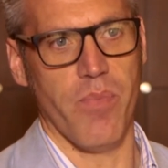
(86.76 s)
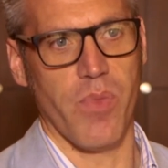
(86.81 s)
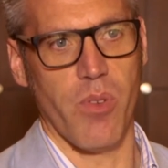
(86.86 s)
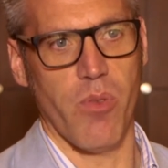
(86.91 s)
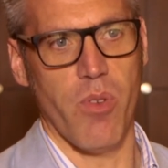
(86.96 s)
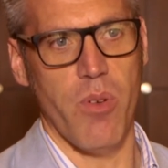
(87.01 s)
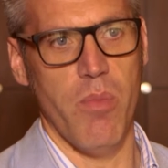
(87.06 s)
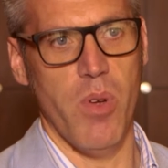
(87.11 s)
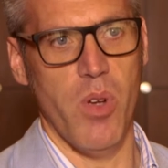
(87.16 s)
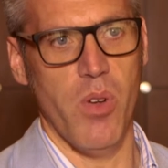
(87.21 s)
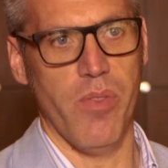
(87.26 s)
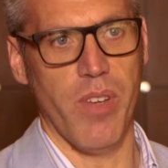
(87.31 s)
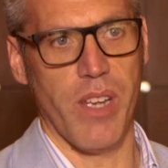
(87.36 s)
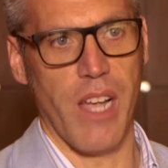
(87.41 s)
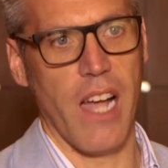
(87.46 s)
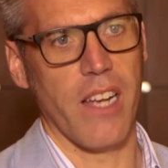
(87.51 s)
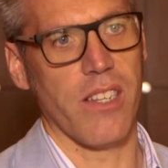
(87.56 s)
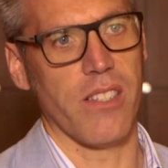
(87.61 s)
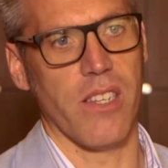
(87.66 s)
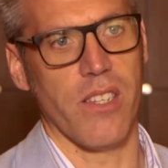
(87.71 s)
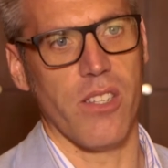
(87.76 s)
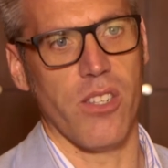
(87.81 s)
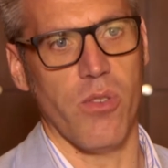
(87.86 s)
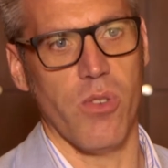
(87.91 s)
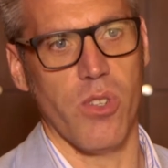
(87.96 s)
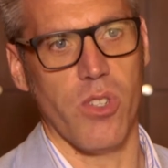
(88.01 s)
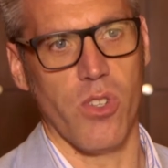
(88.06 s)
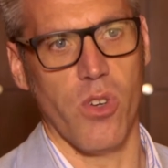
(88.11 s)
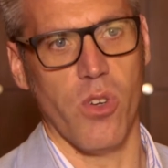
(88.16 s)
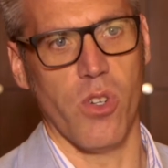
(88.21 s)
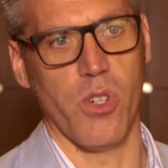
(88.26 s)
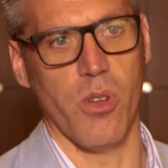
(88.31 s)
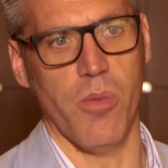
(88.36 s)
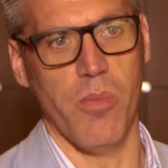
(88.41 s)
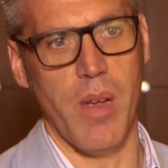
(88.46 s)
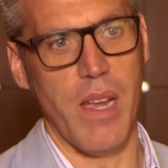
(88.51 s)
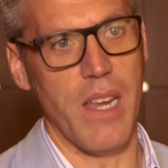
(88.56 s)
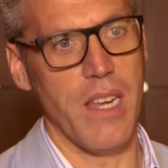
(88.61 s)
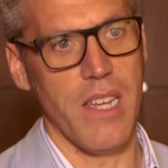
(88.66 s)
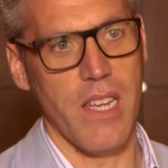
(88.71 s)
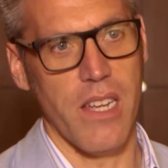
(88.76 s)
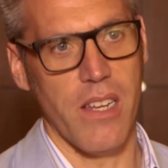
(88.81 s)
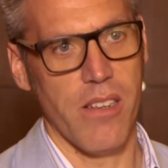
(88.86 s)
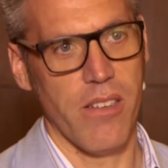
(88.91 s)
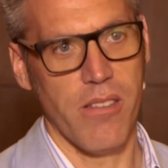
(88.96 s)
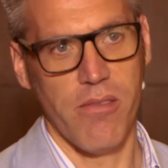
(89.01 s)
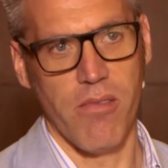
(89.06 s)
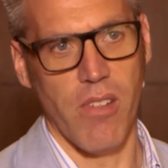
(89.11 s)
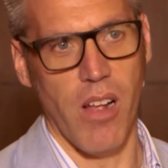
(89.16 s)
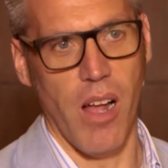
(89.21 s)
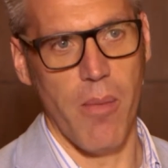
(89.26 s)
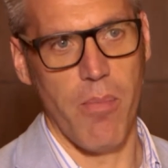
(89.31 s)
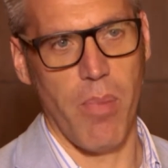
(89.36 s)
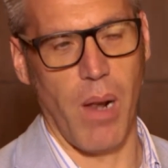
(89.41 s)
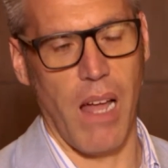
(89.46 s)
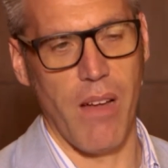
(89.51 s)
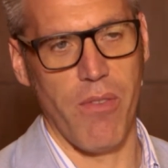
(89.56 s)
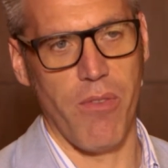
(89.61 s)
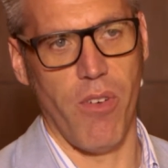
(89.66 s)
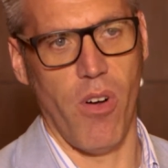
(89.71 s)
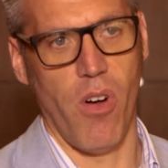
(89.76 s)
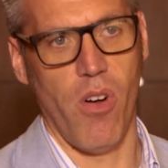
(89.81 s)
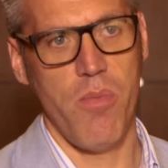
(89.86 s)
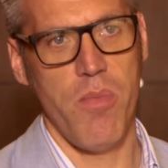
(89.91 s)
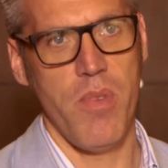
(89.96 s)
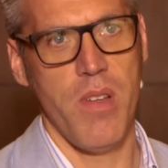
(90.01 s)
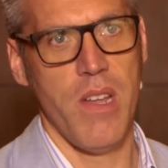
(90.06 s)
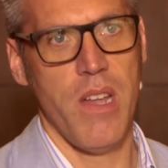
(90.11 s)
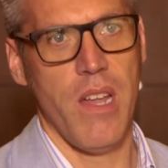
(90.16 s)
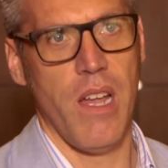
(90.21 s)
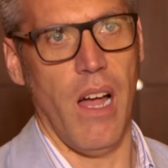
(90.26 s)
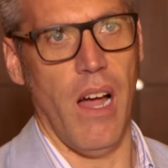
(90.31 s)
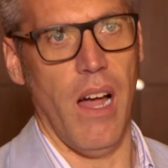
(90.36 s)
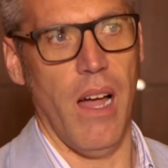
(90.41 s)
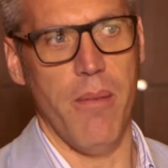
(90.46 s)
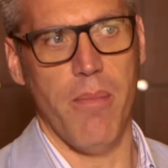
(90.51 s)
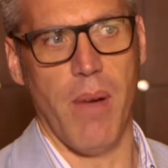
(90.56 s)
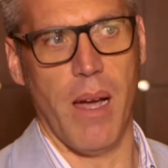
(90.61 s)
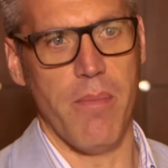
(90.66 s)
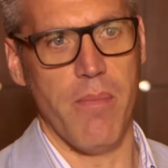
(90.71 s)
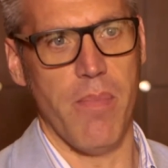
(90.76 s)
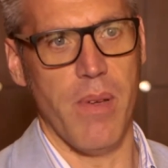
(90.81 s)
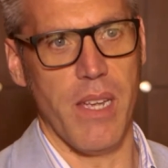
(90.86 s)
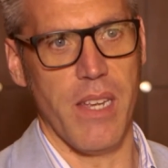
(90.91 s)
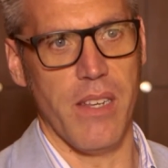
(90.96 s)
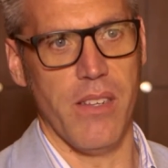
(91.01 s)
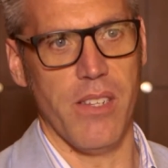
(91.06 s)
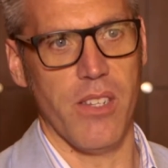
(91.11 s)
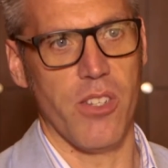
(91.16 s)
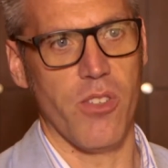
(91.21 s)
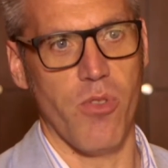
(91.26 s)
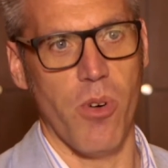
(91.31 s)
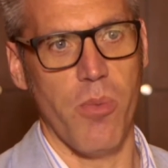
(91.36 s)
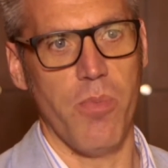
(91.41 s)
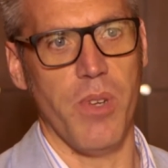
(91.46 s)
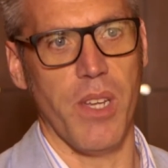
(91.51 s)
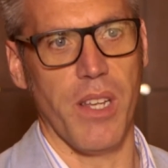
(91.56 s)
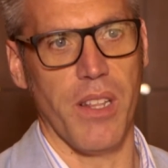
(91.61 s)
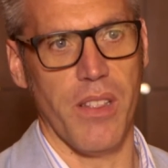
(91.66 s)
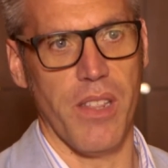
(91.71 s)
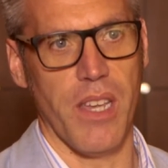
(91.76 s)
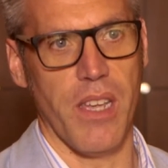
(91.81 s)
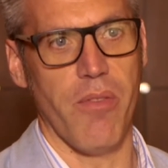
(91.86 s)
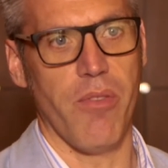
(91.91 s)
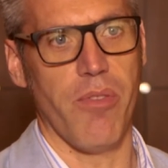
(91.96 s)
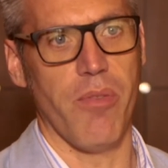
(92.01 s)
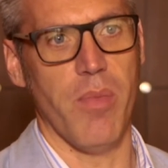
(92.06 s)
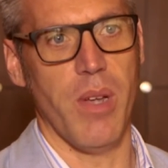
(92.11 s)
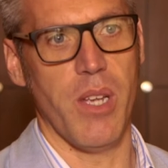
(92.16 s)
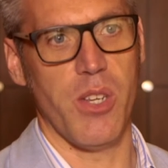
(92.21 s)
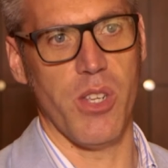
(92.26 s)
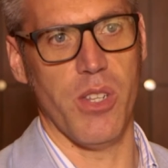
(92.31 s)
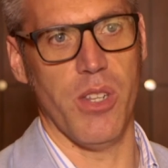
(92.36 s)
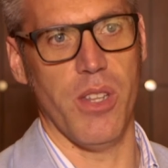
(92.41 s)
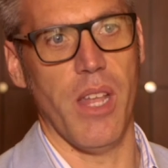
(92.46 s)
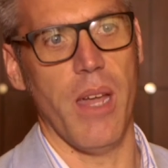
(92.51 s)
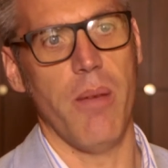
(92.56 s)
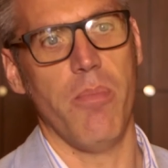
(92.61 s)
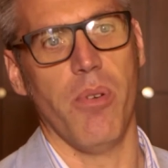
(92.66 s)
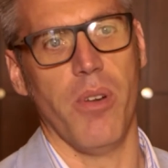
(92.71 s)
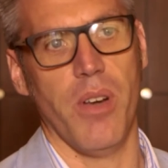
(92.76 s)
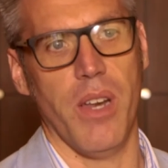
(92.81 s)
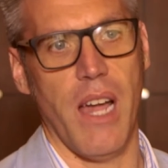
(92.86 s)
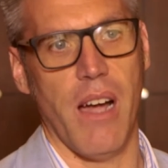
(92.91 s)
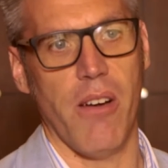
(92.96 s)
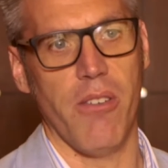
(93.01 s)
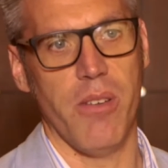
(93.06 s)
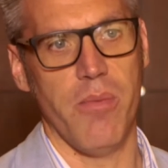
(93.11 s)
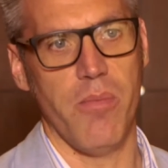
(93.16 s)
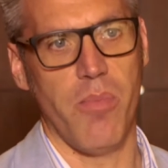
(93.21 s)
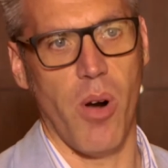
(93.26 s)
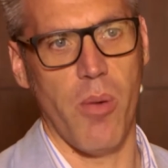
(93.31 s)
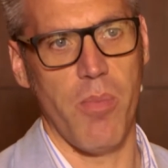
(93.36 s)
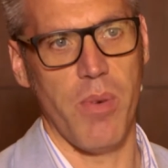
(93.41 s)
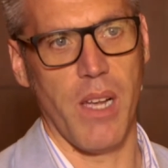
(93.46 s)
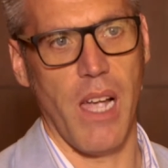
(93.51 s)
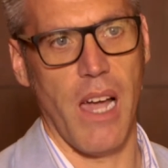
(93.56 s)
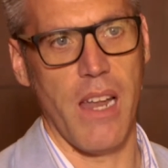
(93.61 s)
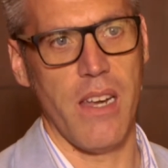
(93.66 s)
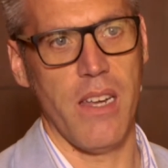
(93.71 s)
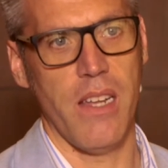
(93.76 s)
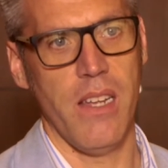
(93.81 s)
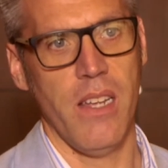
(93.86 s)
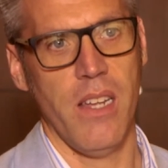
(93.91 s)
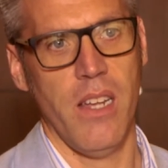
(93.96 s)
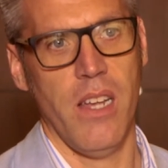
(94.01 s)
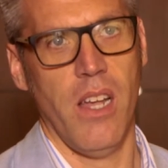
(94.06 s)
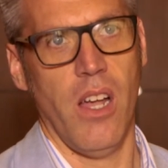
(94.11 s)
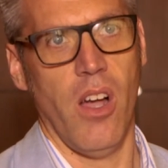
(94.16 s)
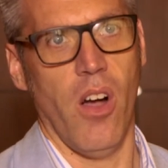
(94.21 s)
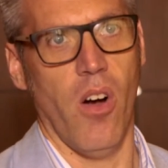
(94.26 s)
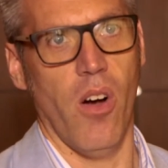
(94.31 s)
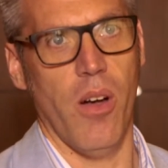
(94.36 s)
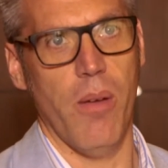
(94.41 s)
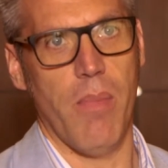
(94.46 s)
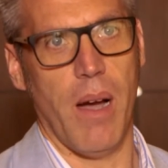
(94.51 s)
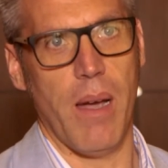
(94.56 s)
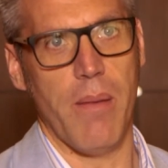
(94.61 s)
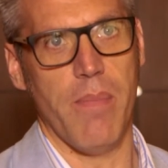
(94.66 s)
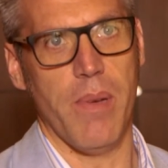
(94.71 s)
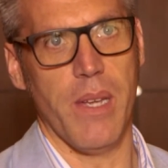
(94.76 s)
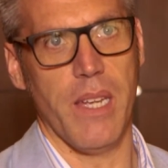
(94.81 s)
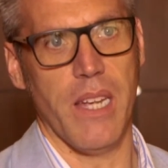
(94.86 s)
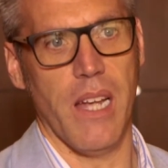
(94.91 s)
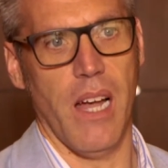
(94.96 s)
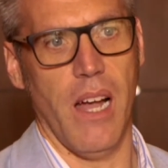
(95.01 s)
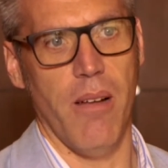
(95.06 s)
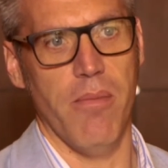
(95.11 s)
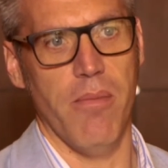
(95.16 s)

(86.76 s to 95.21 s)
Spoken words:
removing access to a social media platform. It might be disrupting the information that they're putting out in propaganda, or it might be